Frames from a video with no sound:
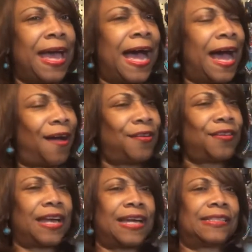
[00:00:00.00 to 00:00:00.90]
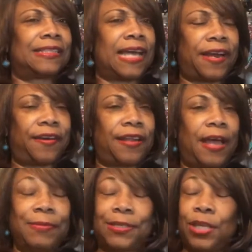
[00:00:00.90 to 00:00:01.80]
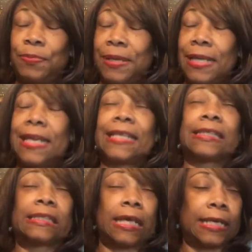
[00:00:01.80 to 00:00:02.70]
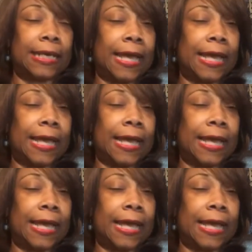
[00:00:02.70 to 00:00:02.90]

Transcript: How are you guys it is Sunday.